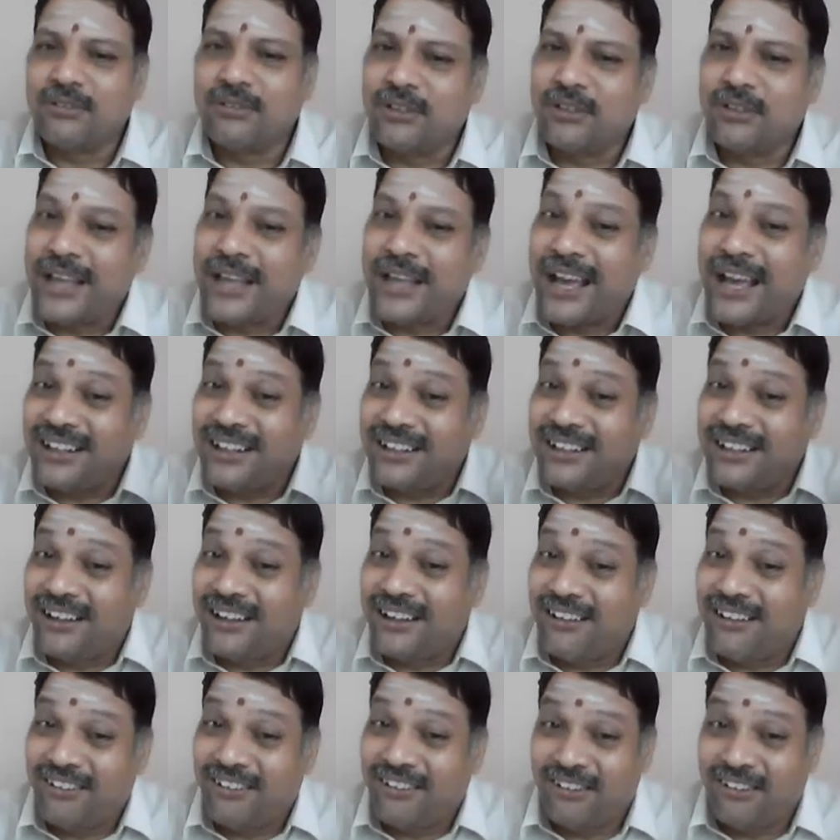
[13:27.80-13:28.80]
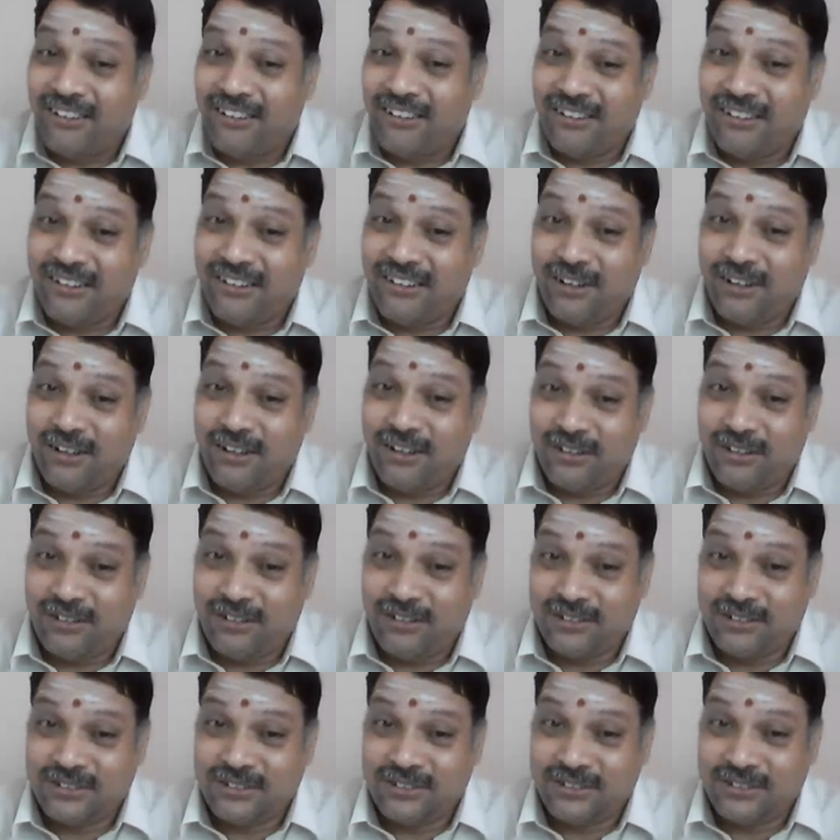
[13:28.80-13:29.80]
Their
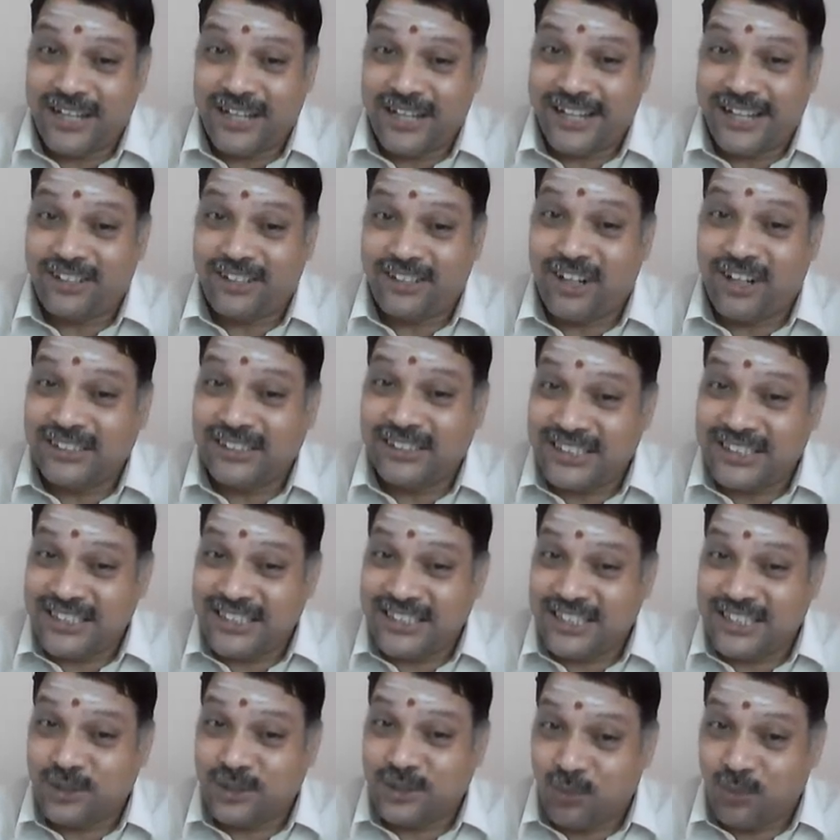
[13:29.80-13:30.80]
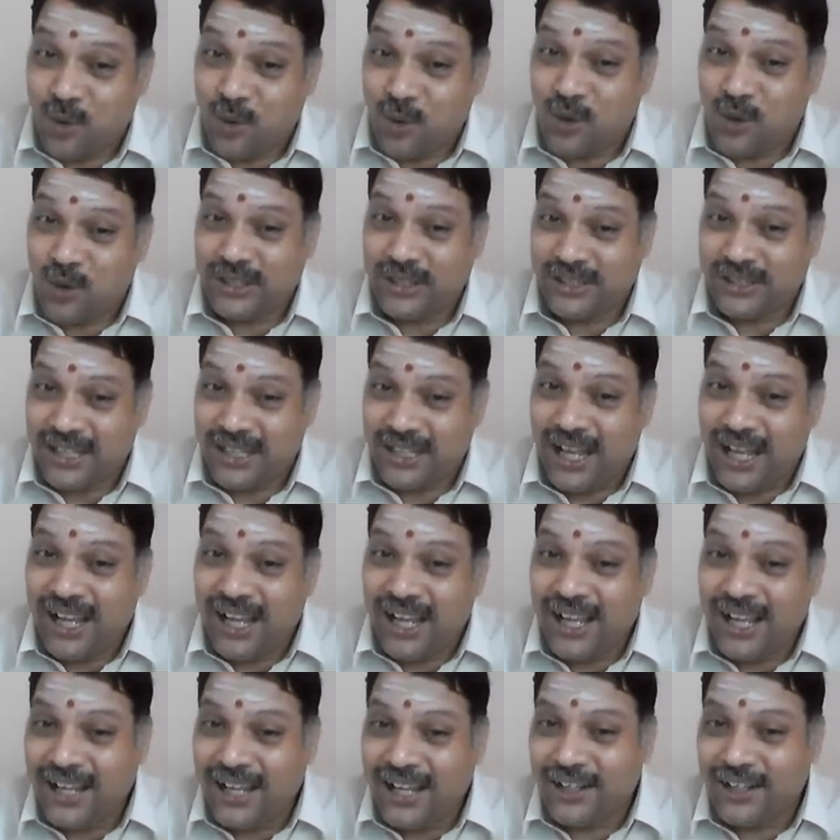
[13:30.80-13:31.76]
diet conscious is more in the